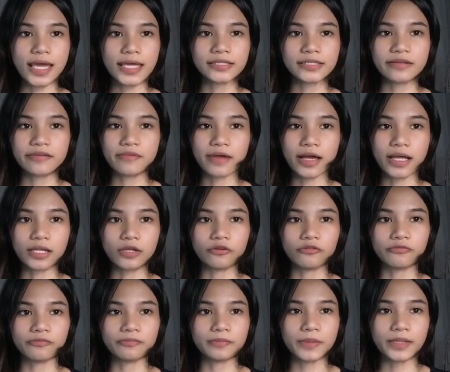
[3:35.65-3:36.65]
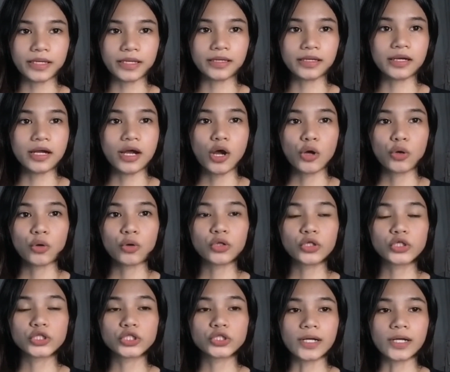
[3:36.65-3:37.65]
and developing
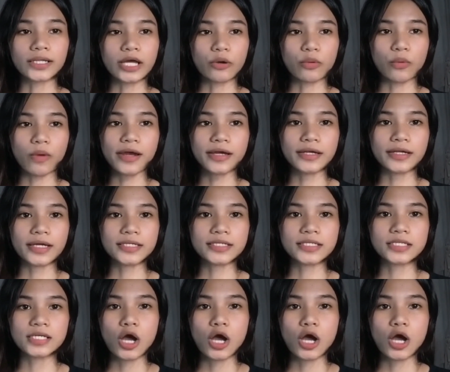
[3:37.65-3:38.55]
cultural awareness,